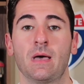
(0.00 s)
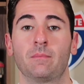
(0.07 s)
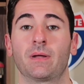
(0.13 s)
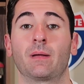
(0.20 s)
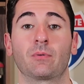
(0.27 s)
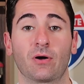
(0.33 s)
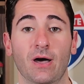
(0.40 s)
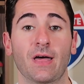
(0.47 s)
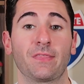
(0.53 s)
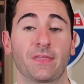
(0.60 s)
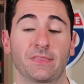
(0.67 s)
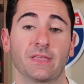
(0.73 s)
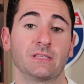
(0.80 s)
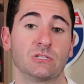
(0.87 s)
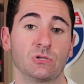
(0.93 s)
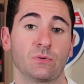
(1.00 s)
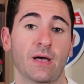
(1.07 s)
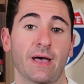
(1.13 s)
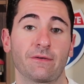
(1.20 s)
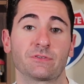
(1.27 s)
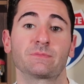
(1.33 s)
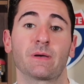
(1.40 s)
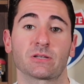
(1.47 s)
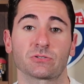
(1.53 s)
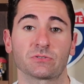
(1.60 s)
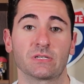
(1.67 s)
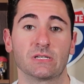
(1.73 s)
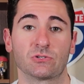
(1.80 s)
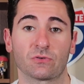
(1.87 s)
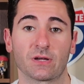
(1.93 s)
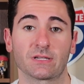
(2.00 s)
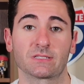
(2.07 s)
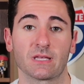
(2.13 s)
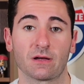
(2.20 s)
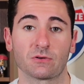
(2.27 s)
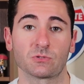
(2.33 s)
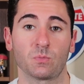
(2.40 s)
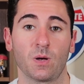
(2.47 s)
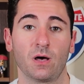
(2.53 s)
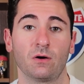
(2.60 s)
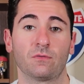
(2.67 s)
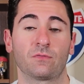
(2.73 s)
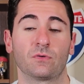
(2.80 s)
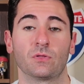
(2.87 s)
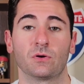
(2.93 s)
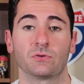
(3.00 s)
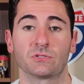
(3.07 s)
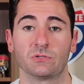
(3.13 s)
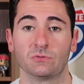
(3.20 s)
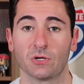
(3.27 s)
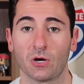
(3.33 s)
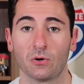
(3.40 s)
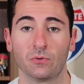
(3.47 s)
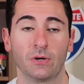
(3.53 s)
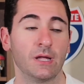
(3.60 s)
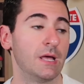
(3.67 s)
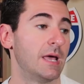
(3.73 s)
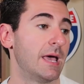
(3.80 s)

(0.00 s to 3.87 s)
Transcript: but I'm glad that they do have specialty drinks there as well for those who don't